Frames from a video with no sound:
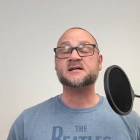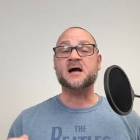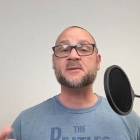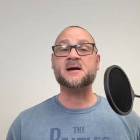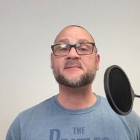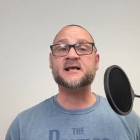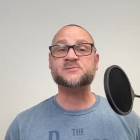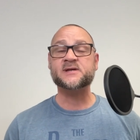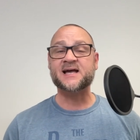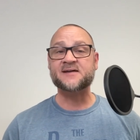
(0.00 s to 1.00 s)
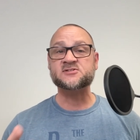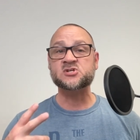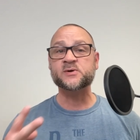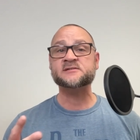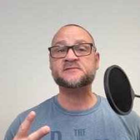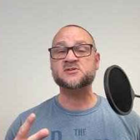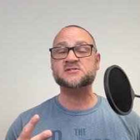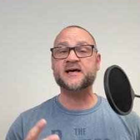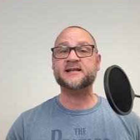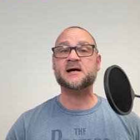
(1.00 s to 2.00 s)
Coming up next week, I have two
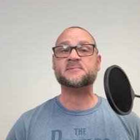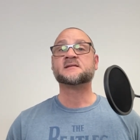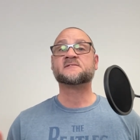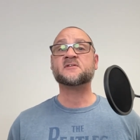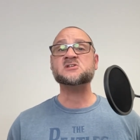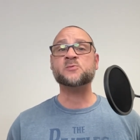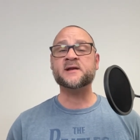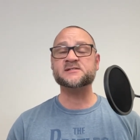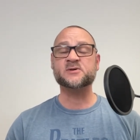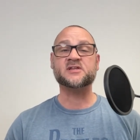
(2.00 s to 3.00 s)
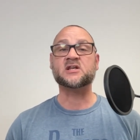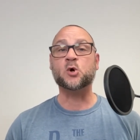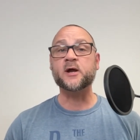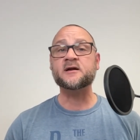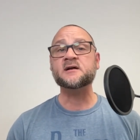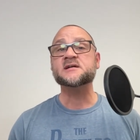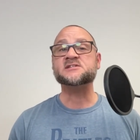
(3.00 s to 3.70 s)
interviews lined up. The first one is with a lawyer.